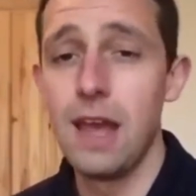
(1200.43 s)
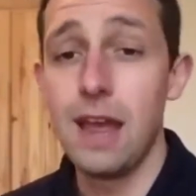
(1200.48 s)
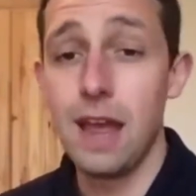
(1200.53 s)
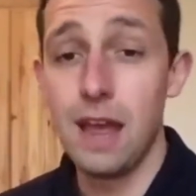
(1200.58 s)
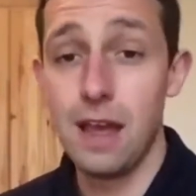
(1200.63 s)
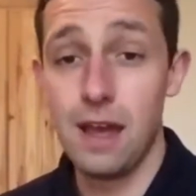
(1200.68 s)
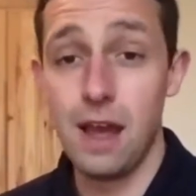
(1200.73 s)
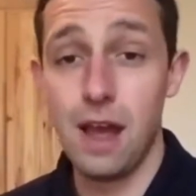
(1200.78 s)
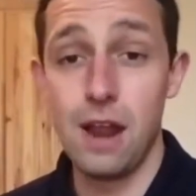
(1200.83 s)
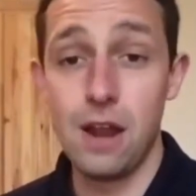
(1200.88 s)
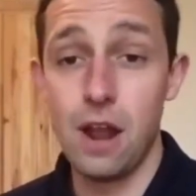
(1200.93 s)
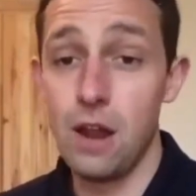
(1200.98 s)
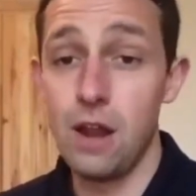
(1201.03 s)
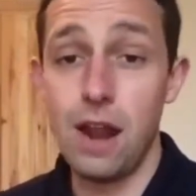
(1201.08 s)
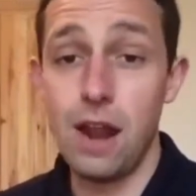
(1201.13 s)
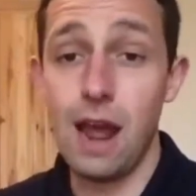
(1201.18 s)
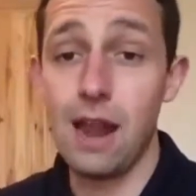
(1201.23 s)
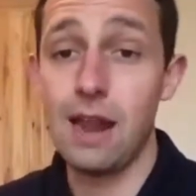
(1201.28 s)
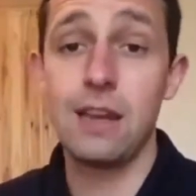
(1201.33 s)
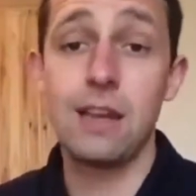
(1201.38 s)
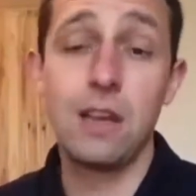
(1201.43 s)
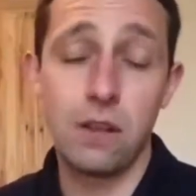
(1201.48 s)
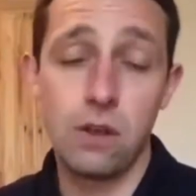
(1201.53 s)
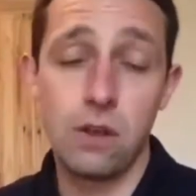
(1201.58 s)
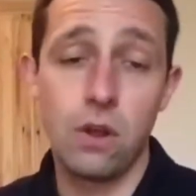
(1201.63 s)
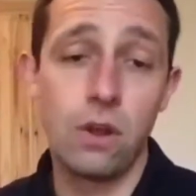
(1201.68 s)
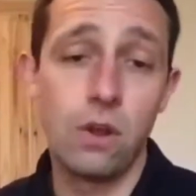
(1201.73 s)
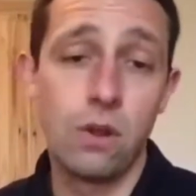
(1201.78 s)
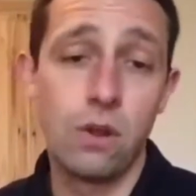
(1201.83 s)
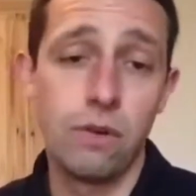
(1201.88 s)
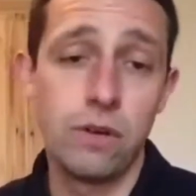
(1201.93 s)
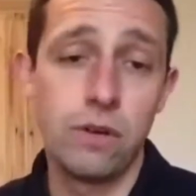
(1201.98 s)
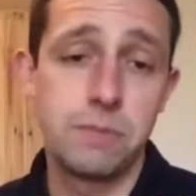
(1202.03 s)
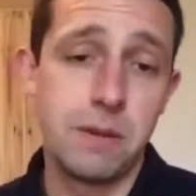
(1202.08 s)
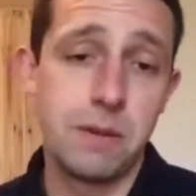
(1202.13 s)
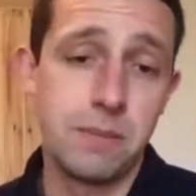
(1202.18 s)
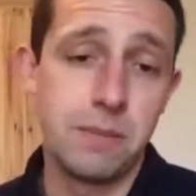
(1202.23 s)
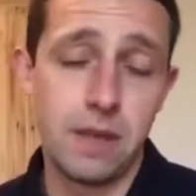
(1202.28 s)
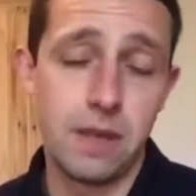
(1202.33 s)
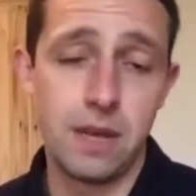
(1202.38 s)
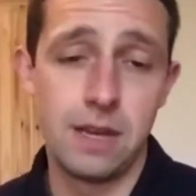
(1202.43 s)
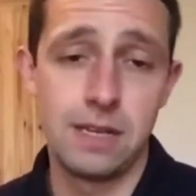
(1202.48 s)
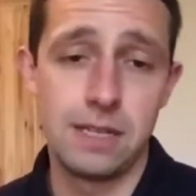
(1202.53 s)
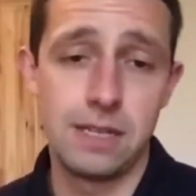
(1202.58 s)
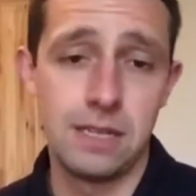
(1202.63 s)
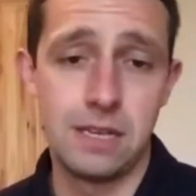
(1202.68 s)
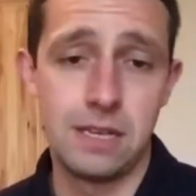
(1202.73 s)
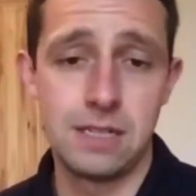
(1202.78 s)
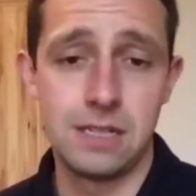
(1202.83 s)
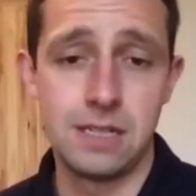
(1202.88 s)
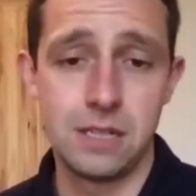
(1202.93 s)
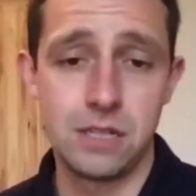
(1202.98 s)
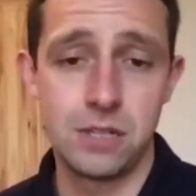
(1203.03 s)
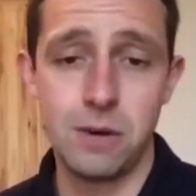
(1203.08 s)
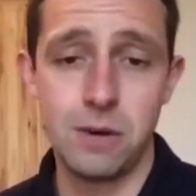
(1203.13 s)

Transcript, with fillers: Yeah, and, and I encourage people that are listening to this to